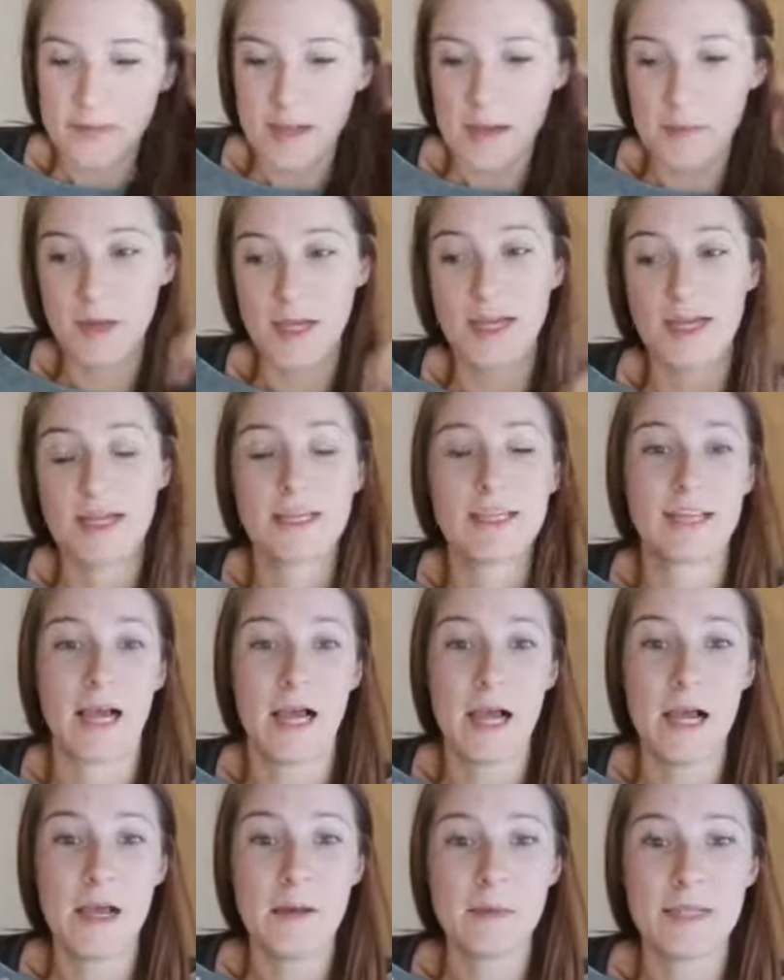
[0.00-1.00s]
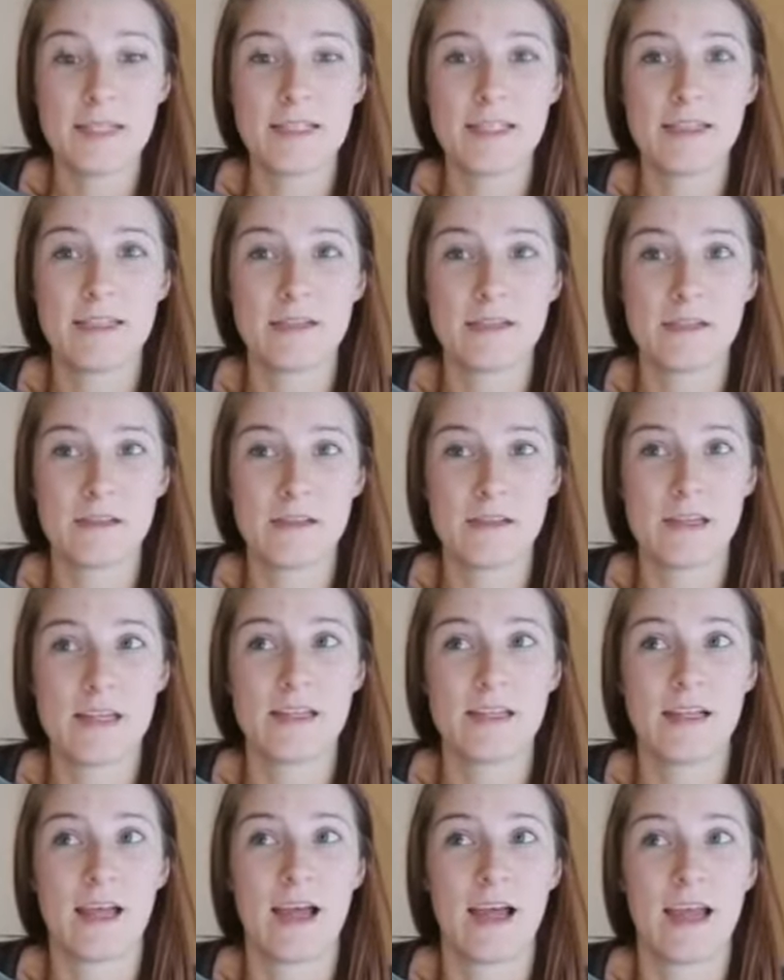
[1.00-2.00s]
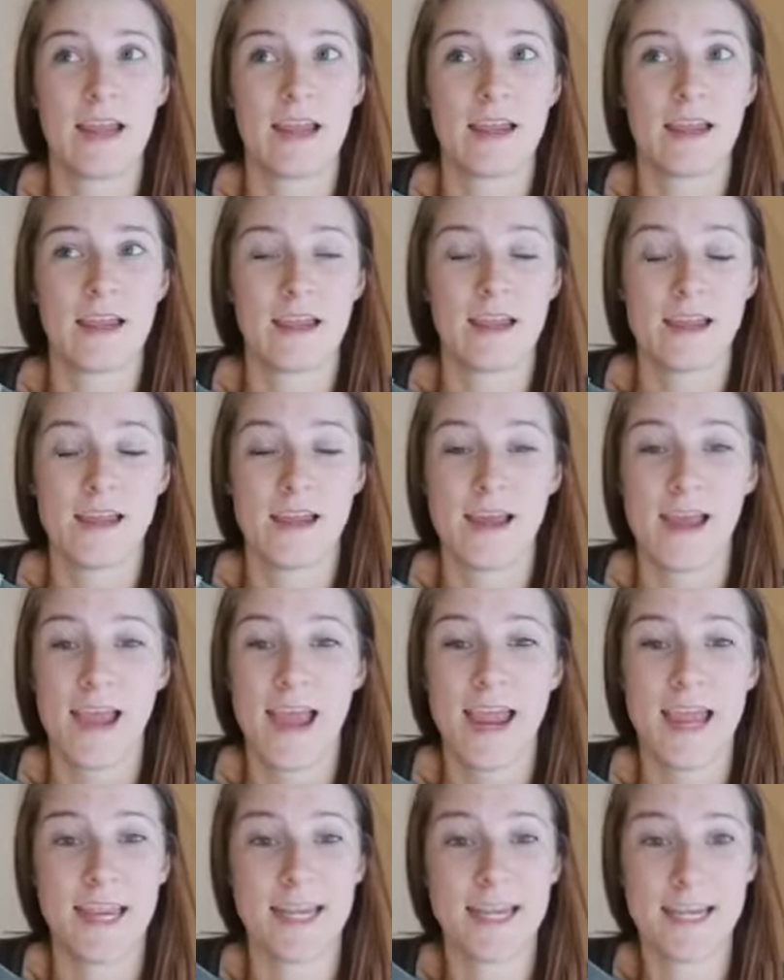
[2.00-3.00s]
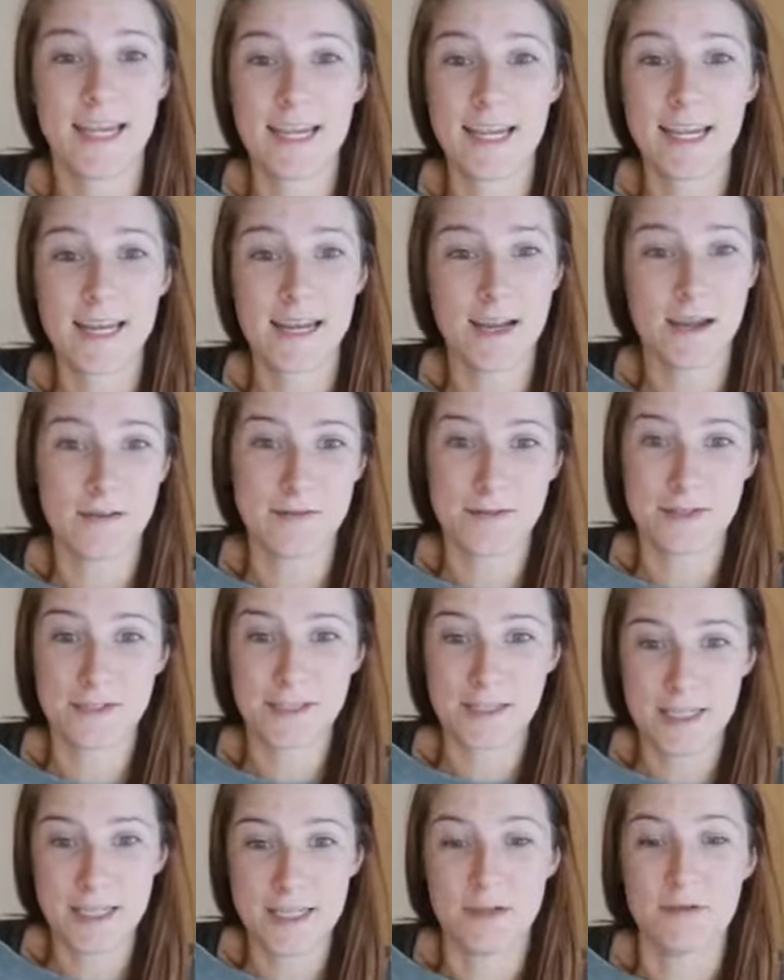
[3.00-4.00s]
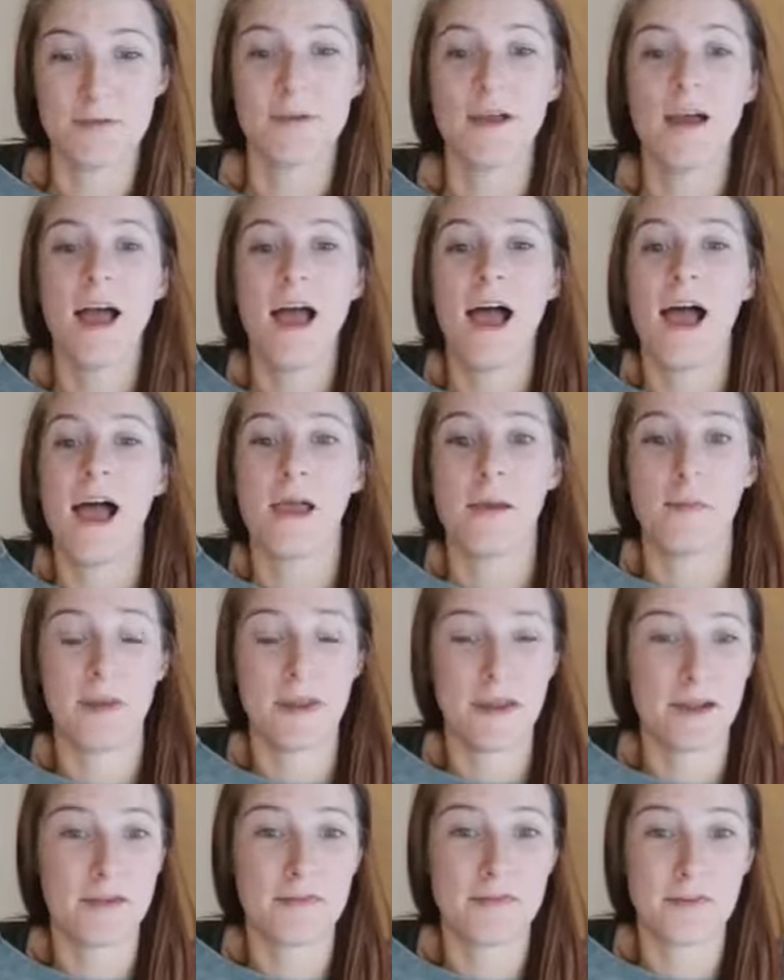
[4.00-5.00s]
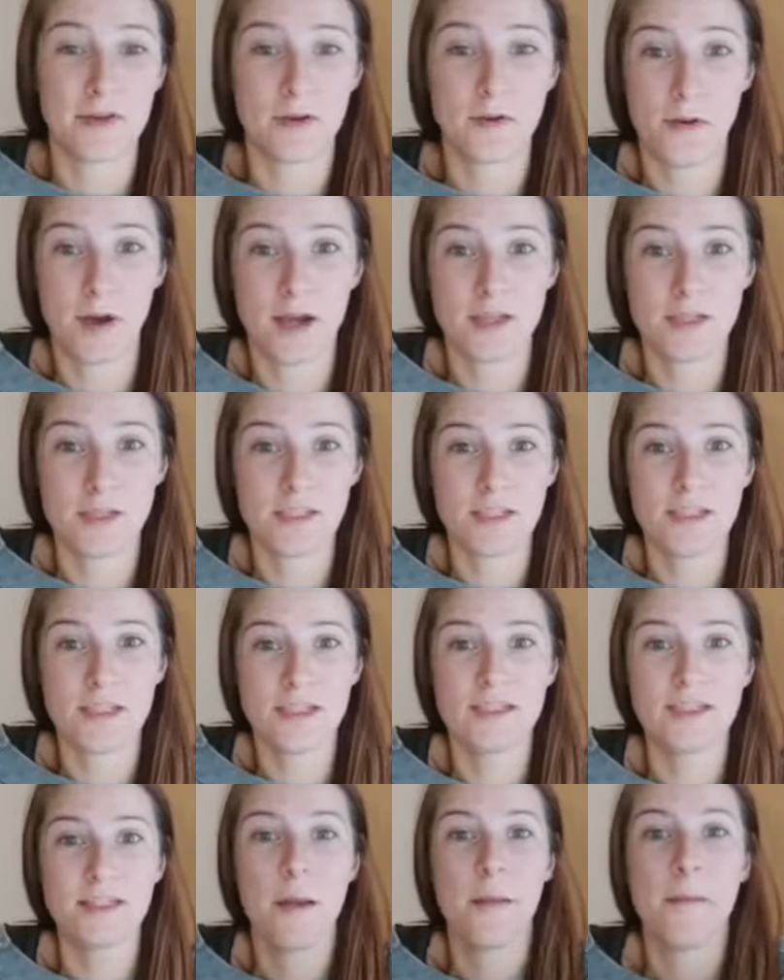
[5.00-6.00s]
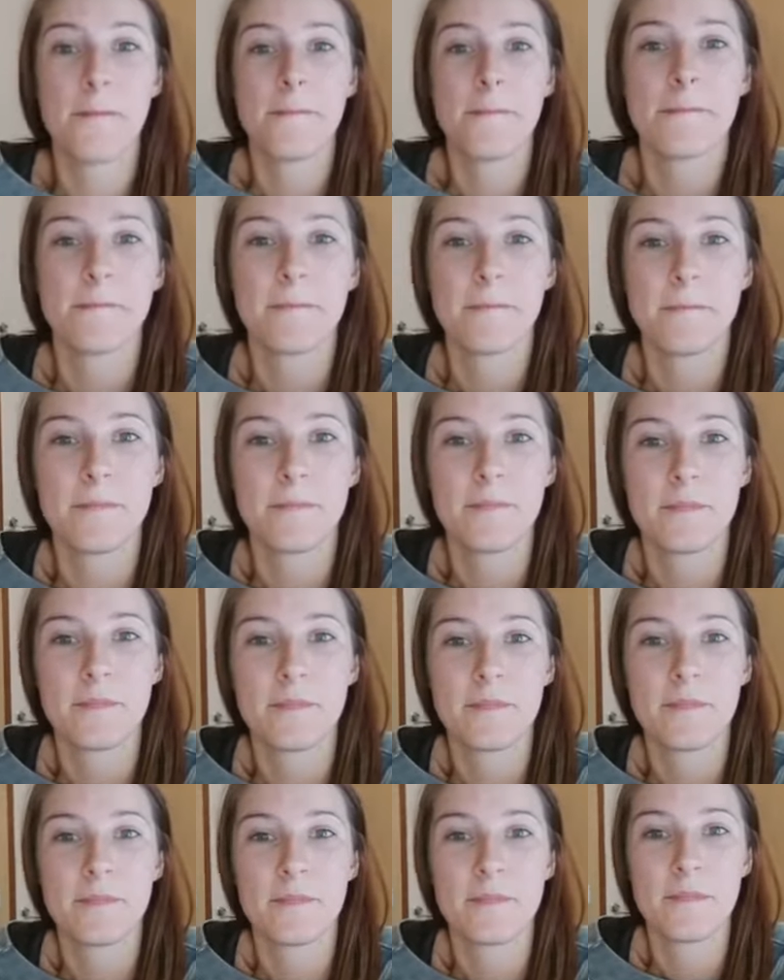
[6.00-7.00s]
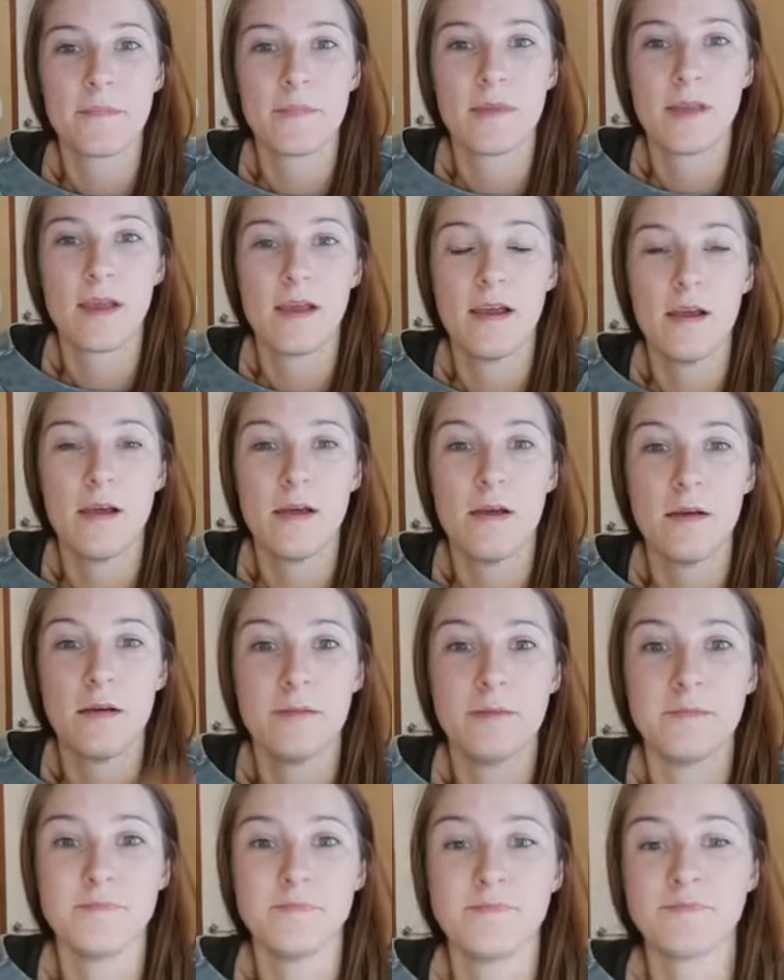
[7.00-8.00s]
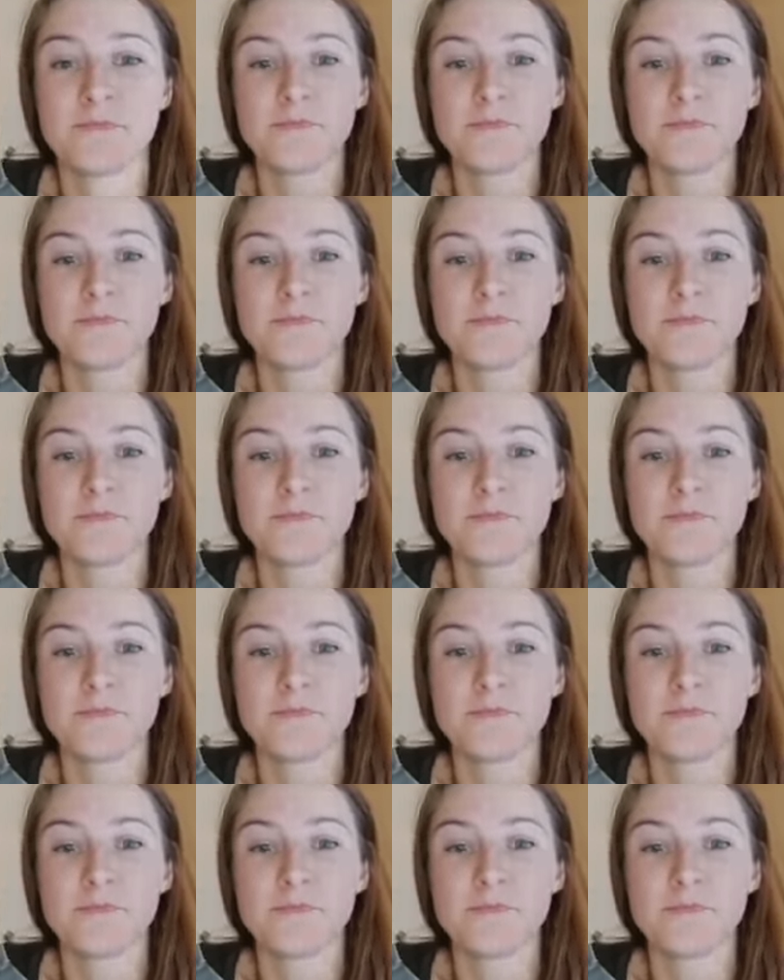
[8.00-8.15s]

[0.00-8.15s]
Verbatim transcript: Because I'm essentially like handing it over to you. I'm here for questions. Um,